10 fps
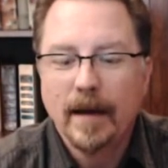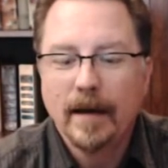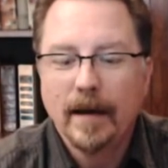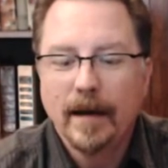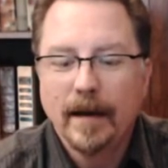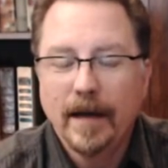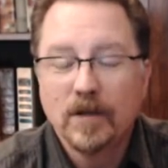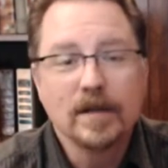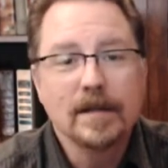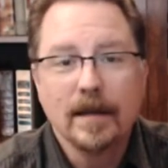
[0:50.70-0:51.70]
uh, I
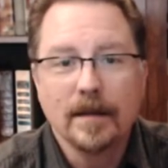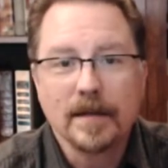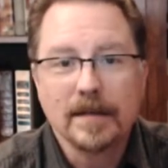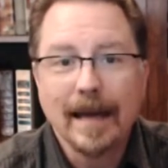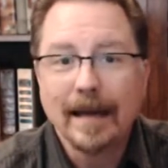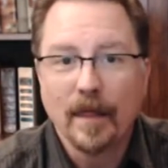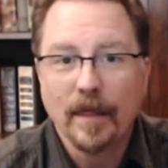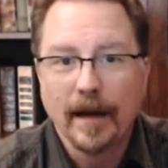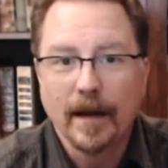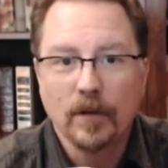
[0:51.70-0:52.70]
should say that the second
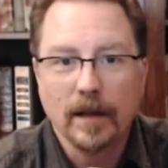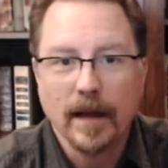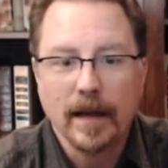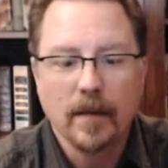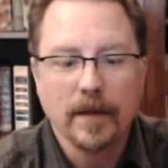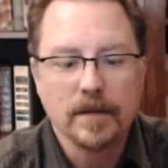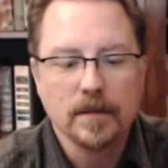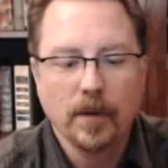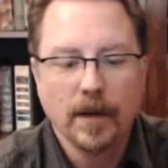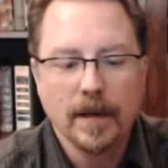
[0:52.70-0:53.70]
thing I really like about this book